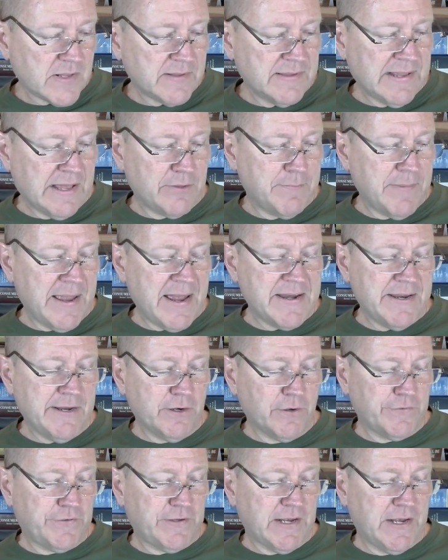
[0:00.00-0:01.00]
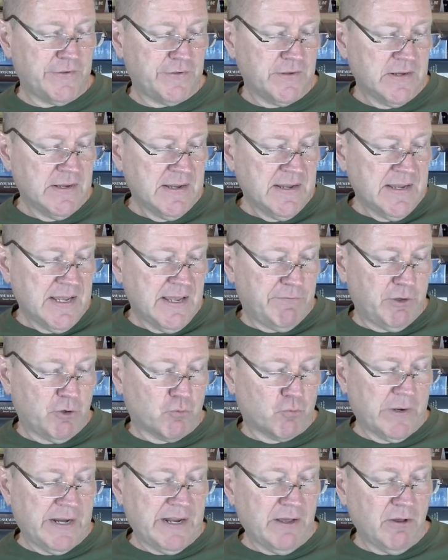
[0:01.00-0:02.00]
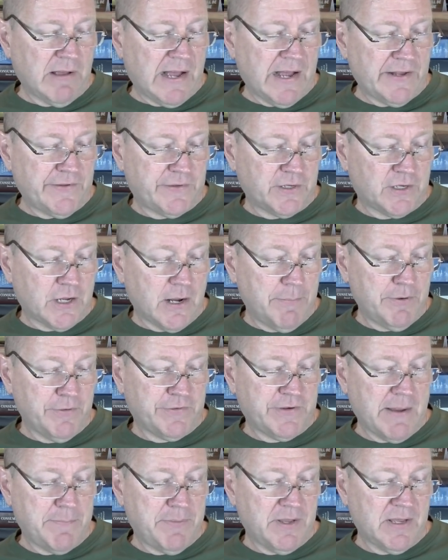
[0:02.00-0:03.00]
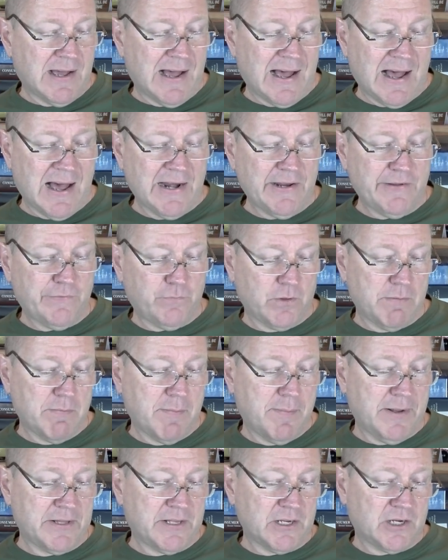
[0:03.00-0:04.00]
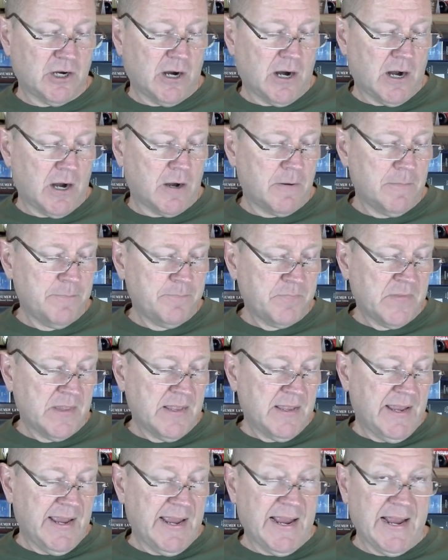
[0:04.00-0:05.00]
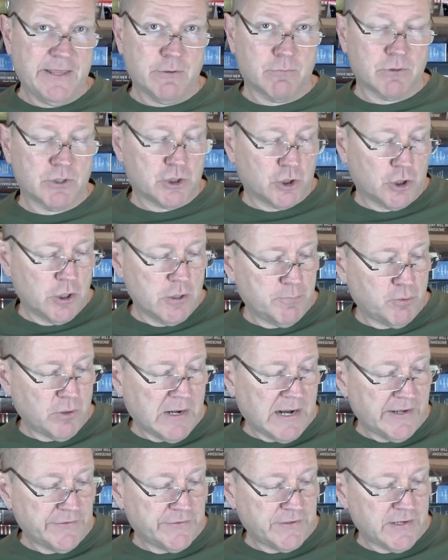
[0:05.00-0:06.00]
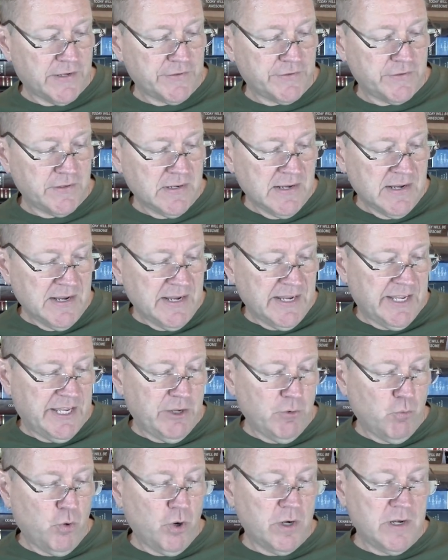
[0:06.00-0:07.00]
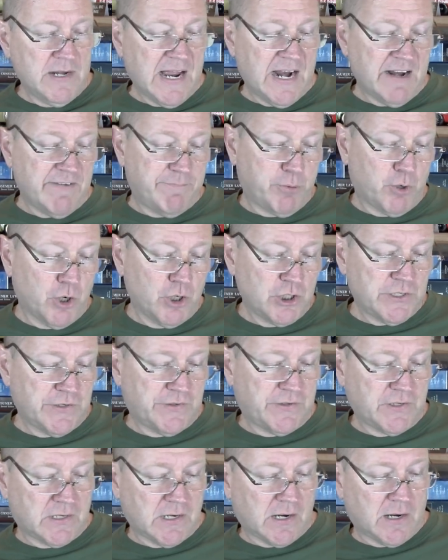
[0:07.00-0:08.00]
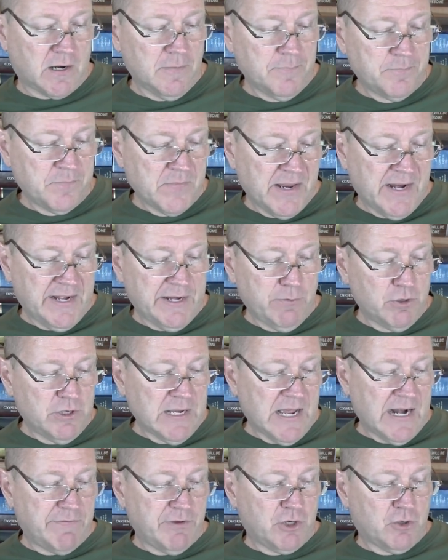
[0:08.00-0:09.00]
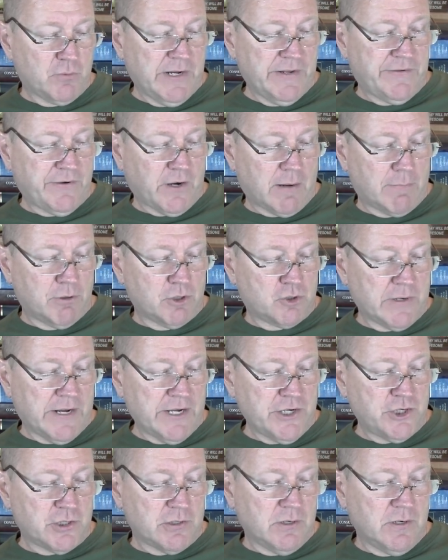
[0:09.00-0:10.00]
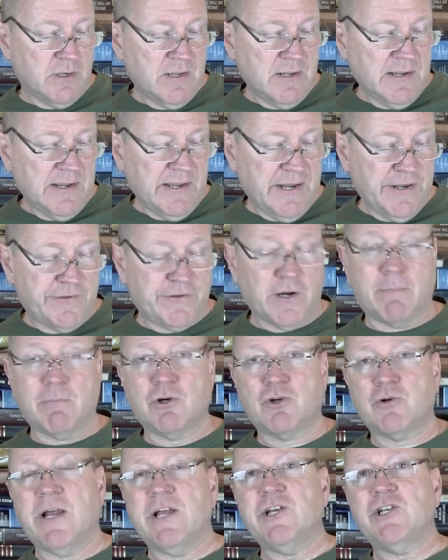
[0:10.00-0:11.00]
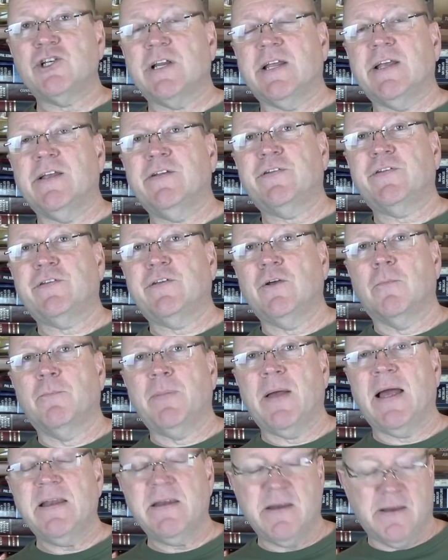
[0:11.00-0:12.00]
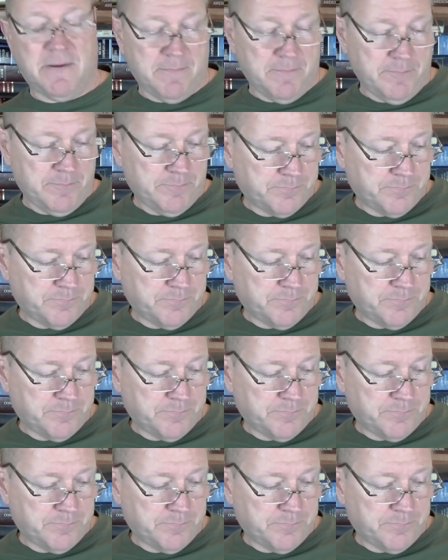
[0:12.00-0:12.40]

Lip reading: Now, the man here says, if you realize the company is not being honest with him about the car and the return process, he would not have purchased the car, and he would not have agreed to arbitration. His arbitration is still pending.